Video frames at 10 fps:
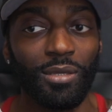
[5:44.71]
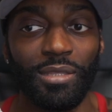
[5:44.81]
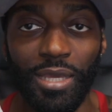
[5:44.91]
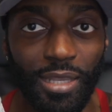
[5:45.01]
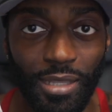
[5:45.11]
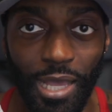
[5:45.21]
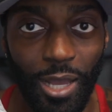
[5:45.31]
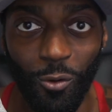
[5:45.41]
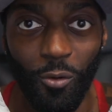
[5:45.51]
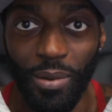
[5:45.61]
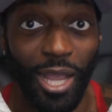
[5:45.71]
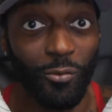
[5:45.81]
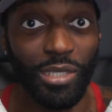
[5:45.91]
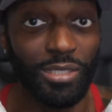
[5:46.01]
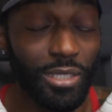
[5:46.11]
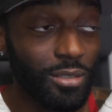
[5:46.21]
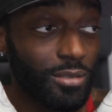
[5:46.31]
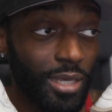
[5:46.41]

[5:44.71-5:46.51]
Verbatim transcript: that I won't buy retail.